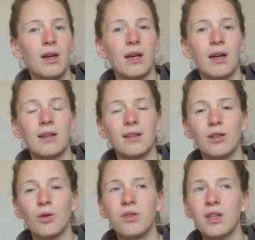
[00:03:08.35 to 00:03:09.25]
And I
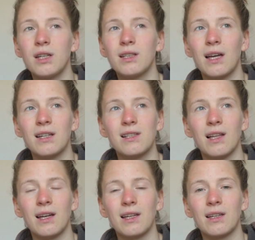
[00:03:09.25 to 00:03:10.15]
don't think that is
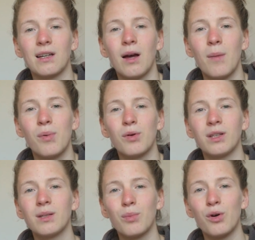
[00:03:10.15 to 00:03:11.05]
like
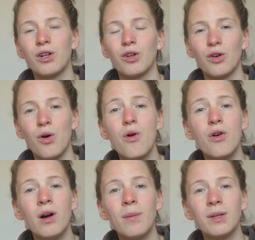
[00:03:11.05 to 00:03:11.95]
putting the burden on
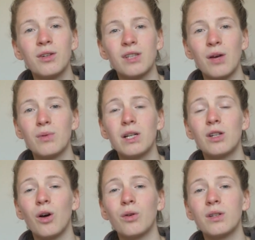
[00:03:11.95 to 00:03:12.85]
her, because I really
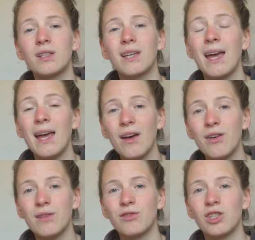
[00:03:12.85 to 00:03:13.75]
don't
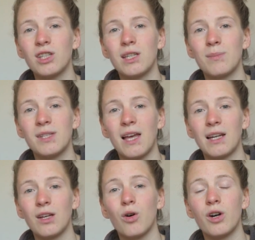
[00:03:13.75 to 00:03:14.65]
care if she keeps
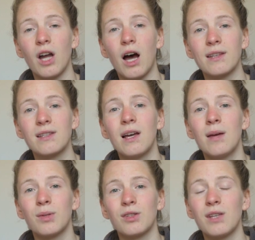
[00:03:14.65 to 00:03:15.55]
any or not.
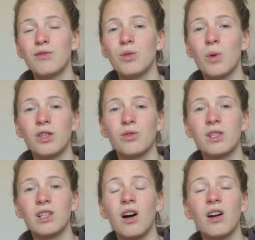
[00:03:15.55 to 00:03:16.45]
Because if she wants to
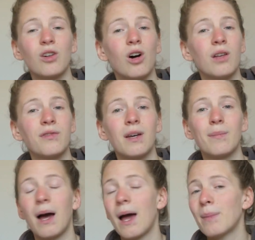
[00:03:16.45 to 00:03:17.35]
discard all of
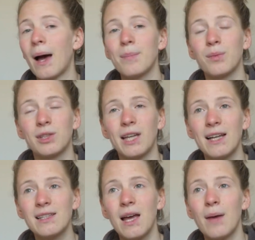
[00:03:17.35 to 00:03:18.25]
them, I'm happy with
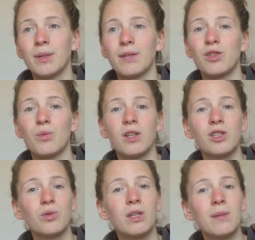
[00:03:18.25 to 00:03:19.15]
that. But if she wants
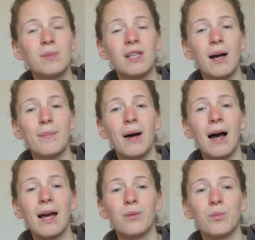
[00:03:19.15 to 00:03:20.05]
to keep some,
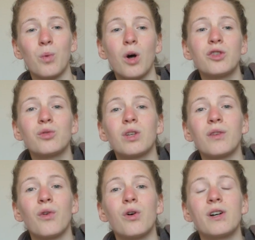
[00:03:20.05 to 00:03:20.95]
I want to
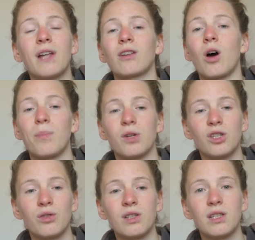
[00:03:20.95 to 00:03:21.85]
give her that
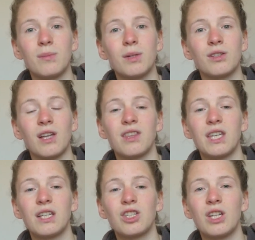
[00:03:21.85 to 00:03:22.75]
opportunity, because I
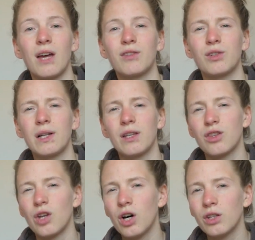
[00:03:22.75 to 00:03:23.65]
think she never really
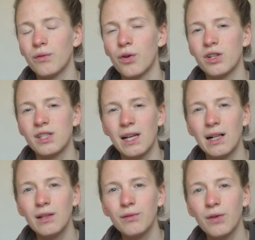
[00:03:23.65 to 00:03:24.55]
thought of
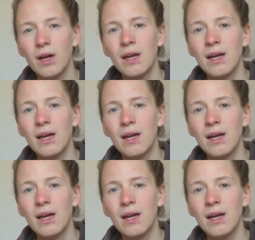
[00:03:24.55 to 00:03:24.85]
herself.